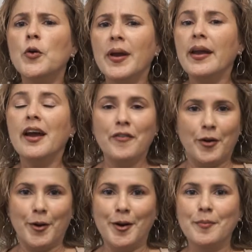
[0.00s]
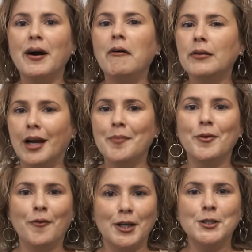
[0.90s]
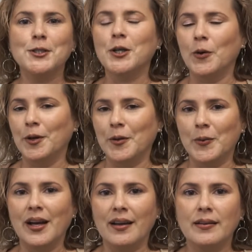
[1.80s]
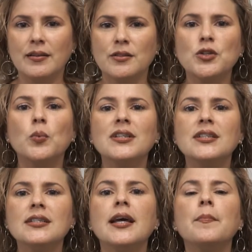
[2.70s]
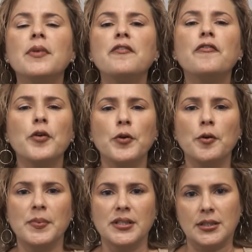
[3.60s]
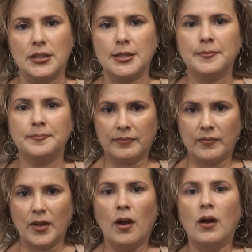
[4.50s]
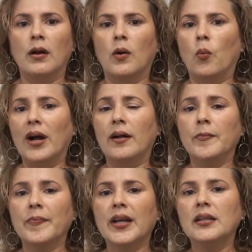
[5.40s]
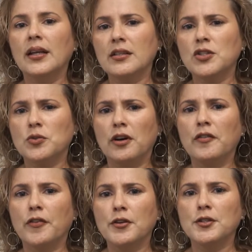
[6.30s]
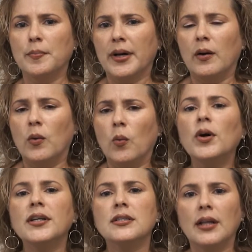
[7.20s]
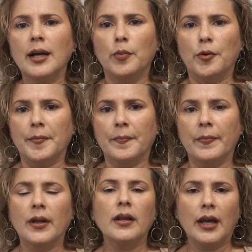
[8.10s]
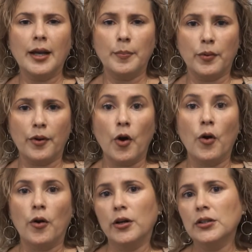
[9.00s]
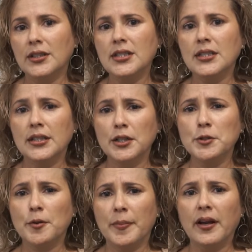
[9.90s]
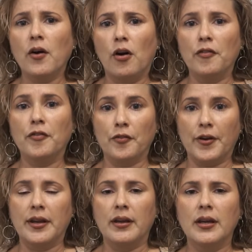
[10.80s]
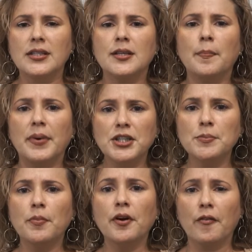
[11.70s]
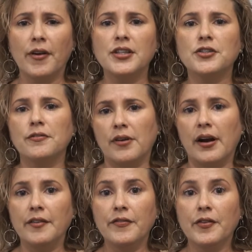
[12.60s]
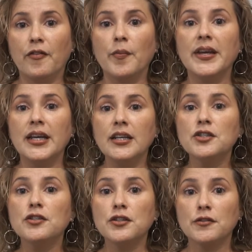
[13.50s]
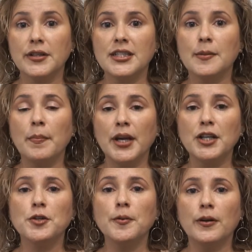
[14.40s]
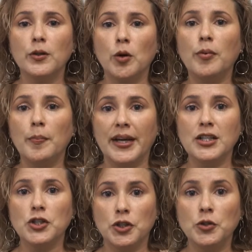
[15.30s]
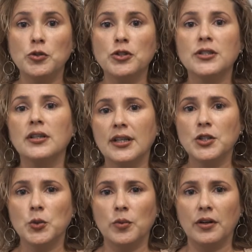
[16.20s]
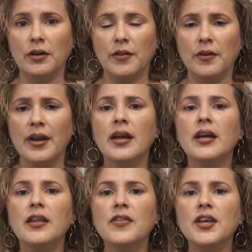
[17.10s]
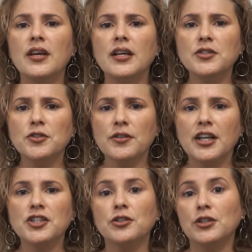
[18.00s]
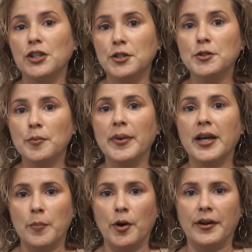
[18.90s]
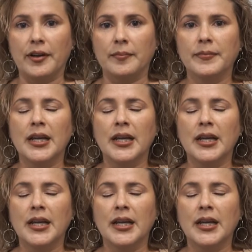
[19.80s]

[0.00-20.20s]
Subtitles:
may have heard about Libor rates going away. So what does that mean for your business? Well, let us talk first about what is Libor. Libor, or London Interbank Offered Rate, is a benchmark rate derived from the interest rates major global banks use to lend to one another in the international interbank market.